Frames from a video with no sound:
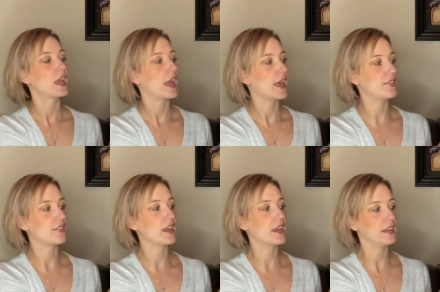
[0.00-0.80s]

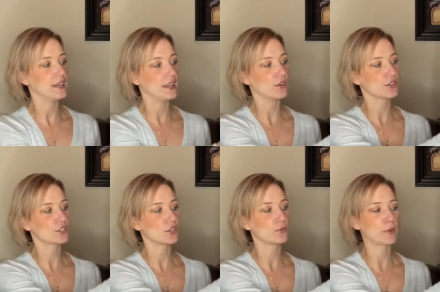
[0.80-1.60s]
And then it
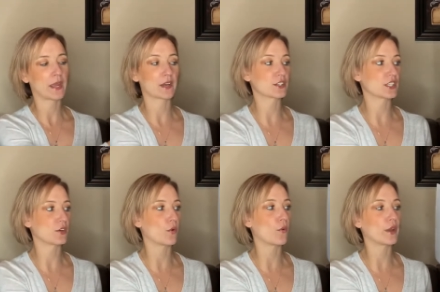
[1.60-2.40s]
also pairs
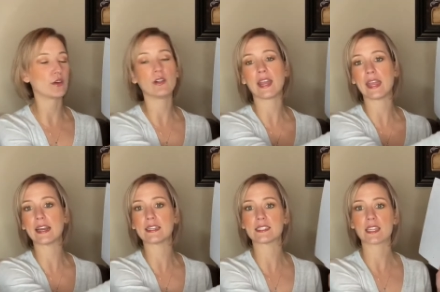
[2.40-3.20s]
an oil
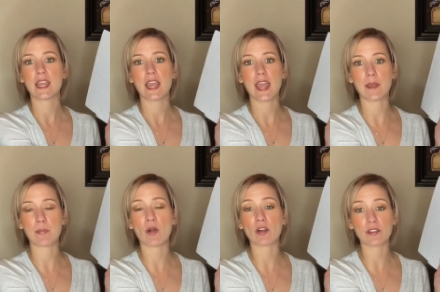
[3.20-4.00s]
and a
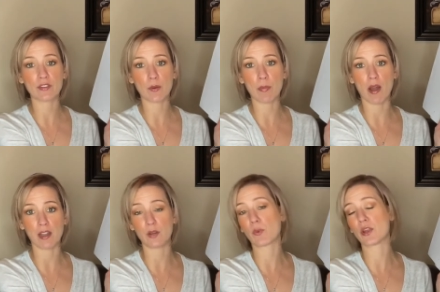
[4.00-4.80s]
part of your
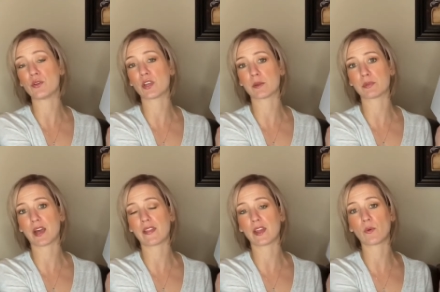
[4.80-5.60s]
body where you can
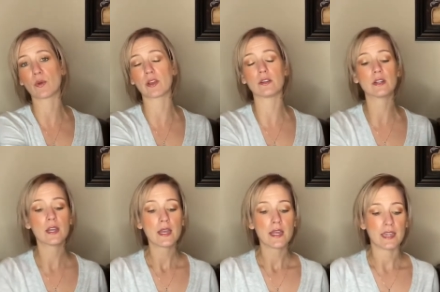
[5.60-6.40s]
apply that oil.
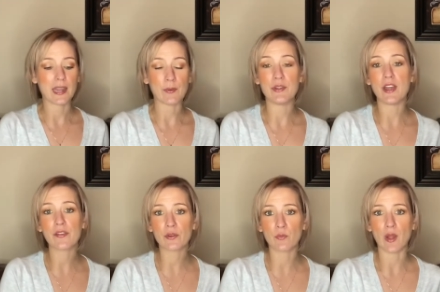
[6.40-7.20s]
Now,
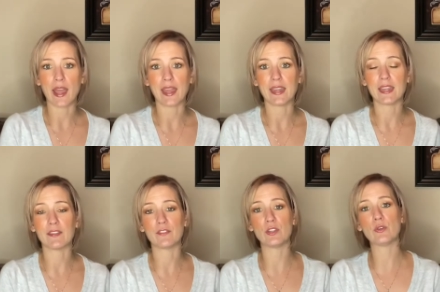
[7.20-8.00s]
another way,
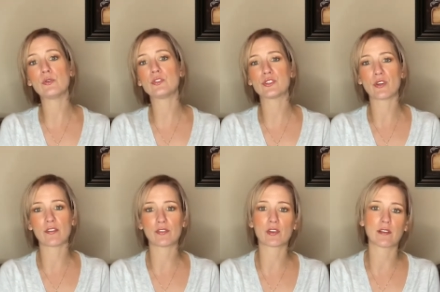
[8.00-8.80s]
if you do
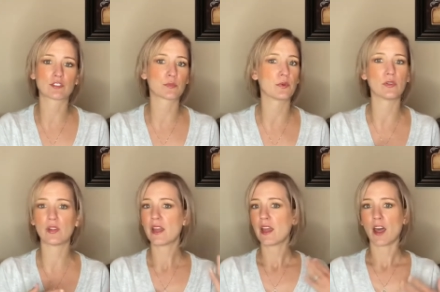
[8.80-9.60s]
not feel
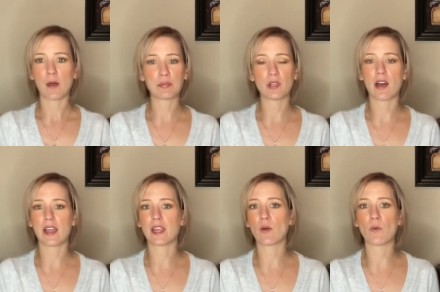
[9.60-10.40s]
comfortable
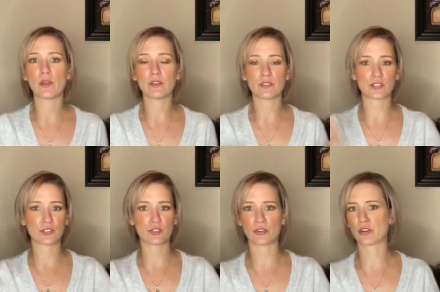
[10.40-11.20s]
applying oils
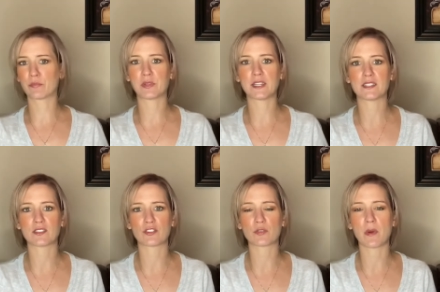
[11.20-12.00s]
to certain
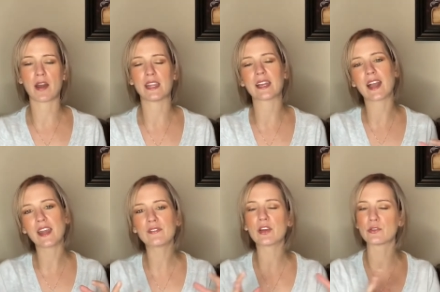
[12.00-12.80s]
places on your body, it
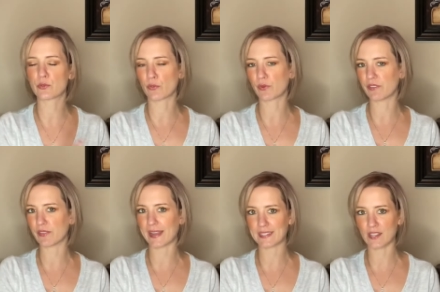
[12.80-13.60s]
kind of goes with
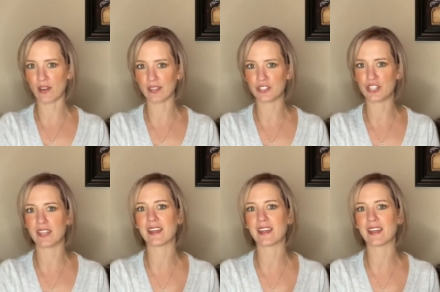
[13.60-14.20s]
reflexology.